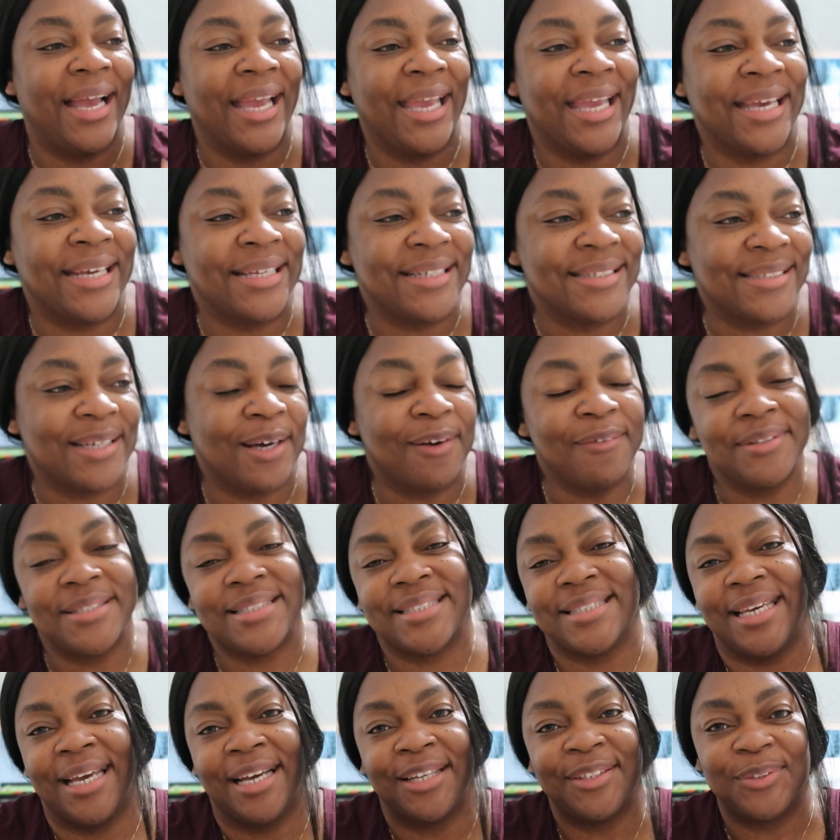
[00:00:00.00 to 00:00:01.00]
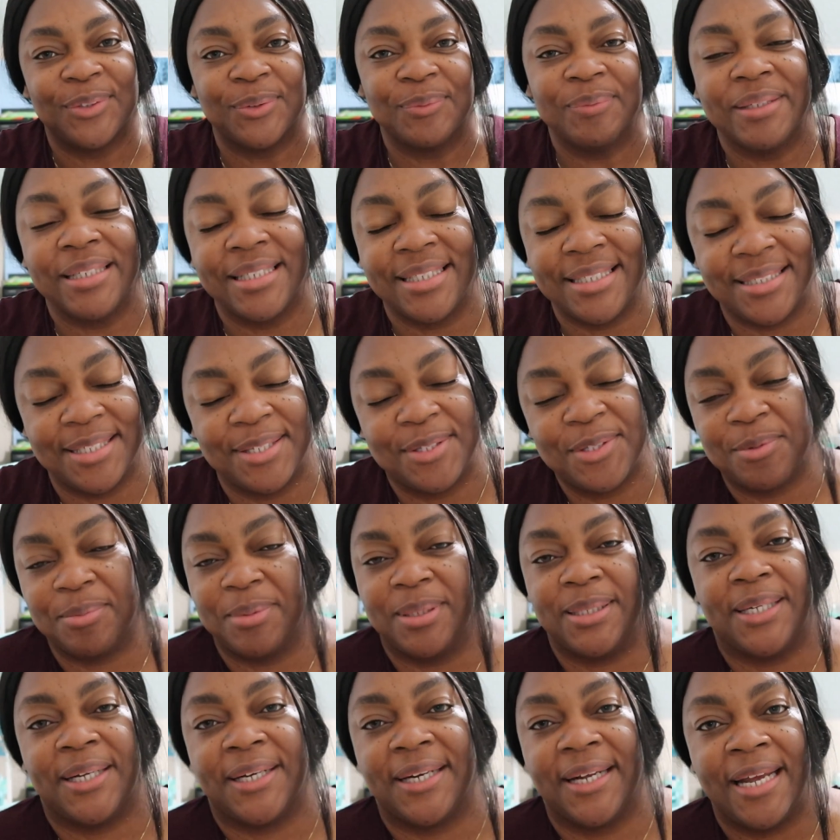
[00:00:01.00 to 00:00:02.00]
And obviously I don't really listen to
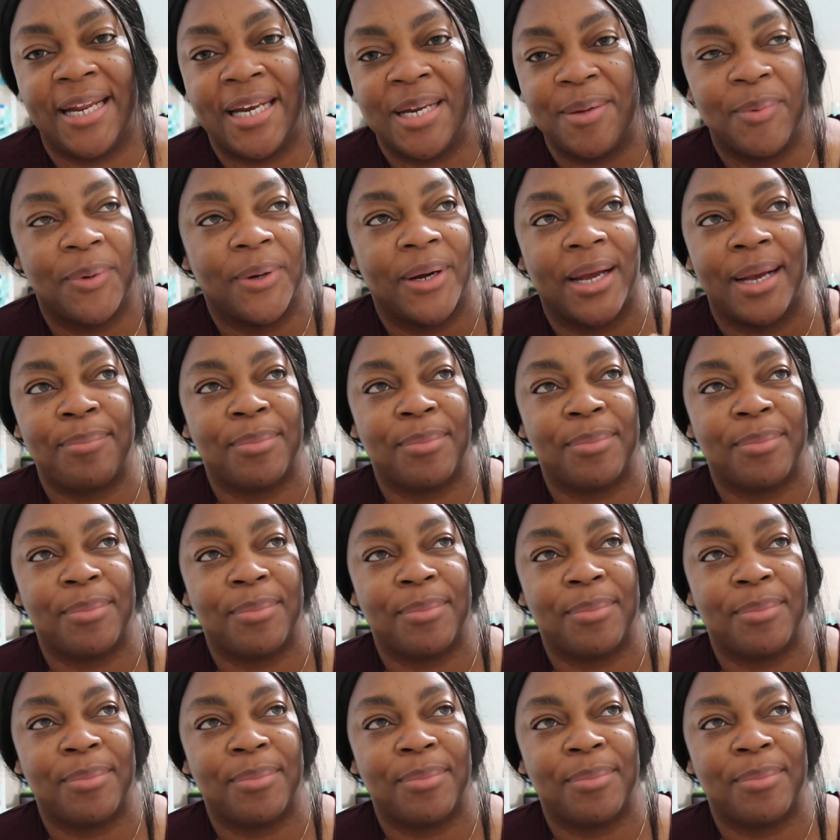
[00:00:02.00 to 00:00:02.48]
Madonna anymore.